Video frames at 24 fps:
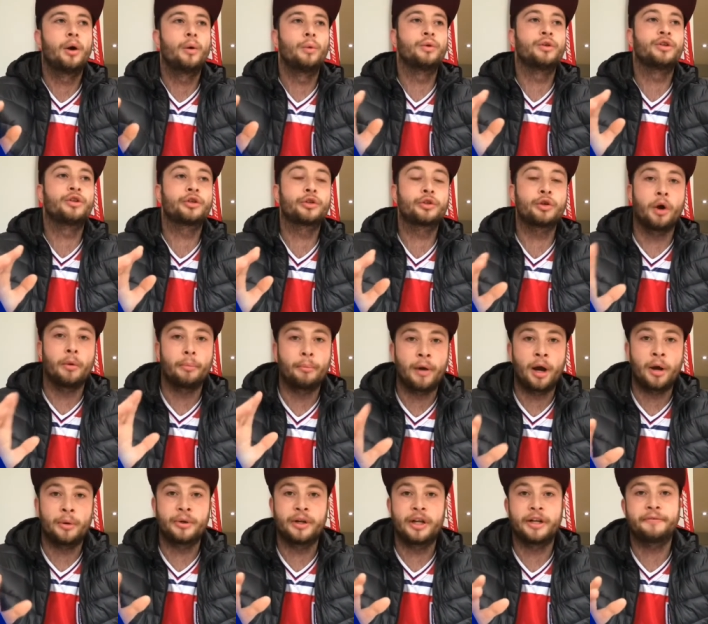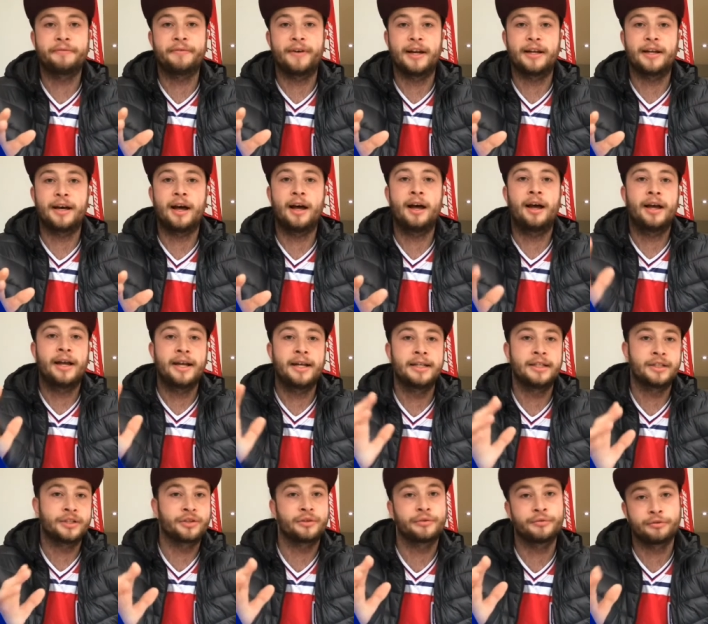was, stop moaning, fella.
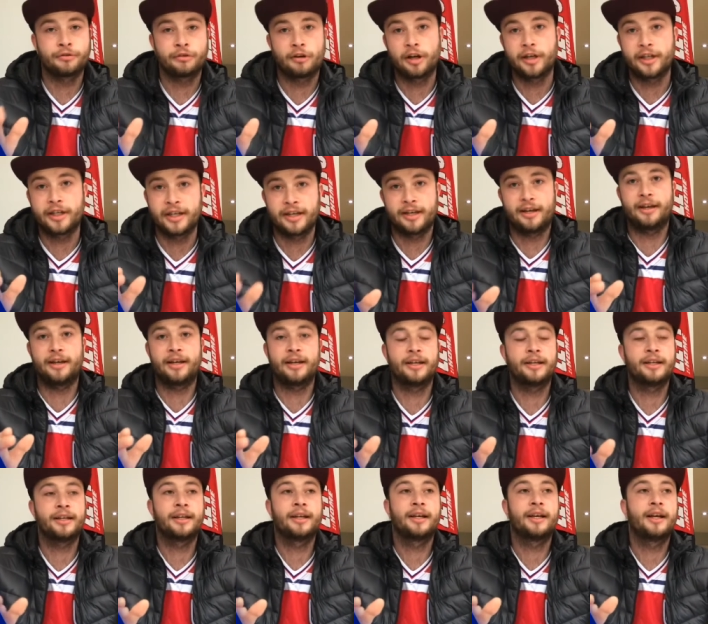It's a free kick.